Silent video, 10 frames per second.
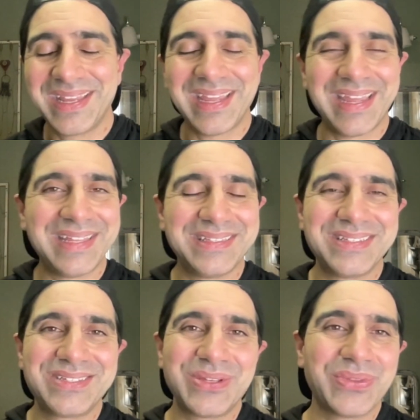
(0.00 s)
And
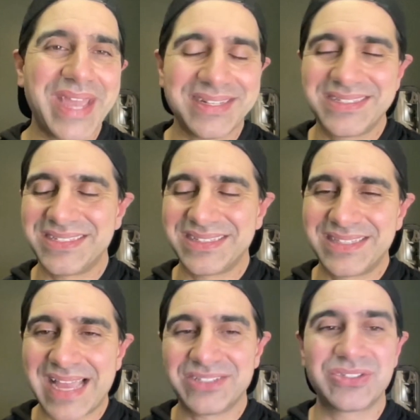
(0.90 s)
so that's
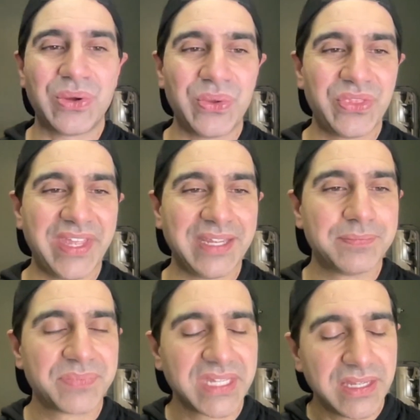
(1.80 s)
the whole thing.
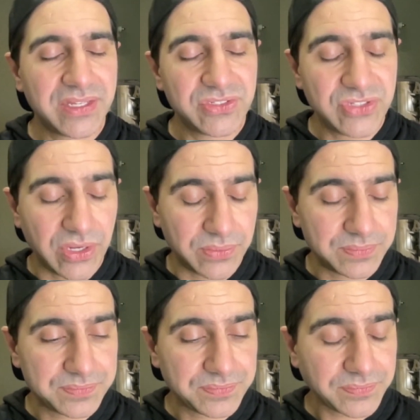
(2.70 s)
So
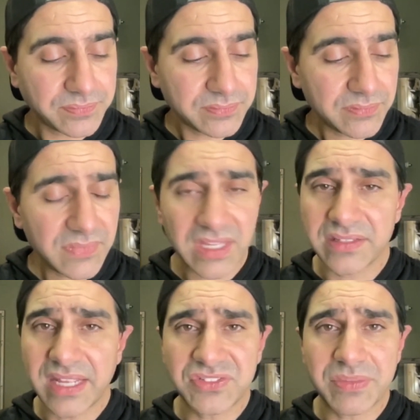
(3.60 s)

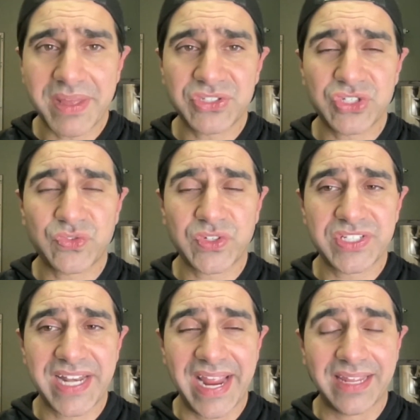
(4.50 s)
that's the message for
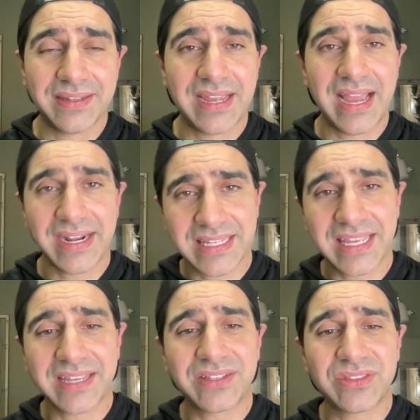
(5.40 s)
today. How to
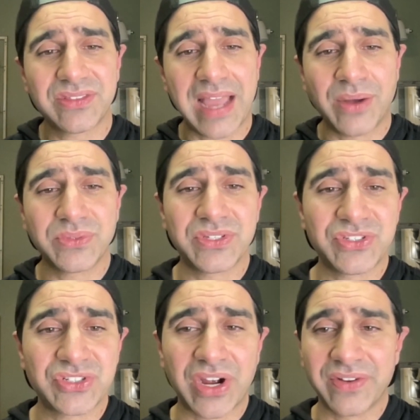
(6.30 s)
kick out the
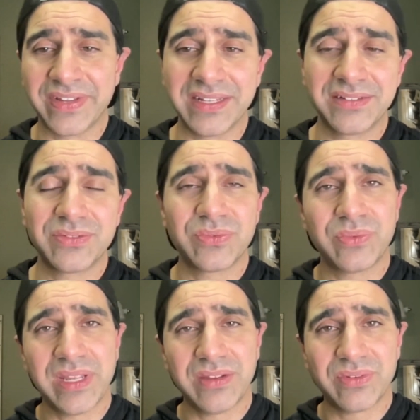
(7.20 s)
starving.
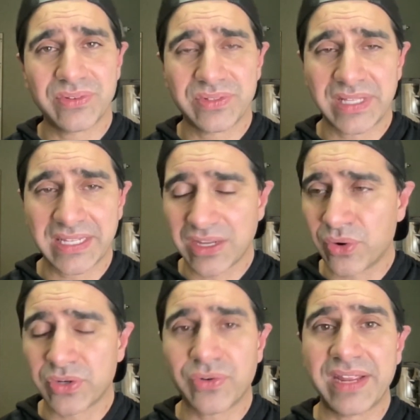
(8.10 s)
We like
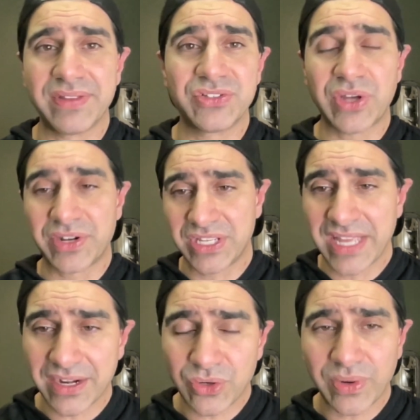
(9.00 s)
or craving. Sorry, you
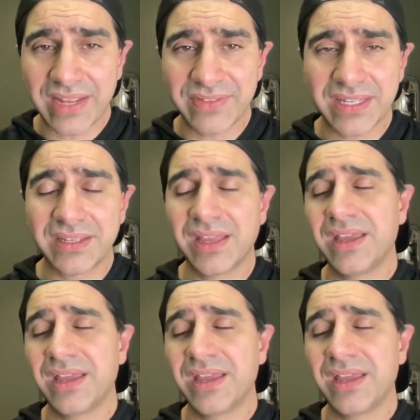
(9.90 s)
get a craving.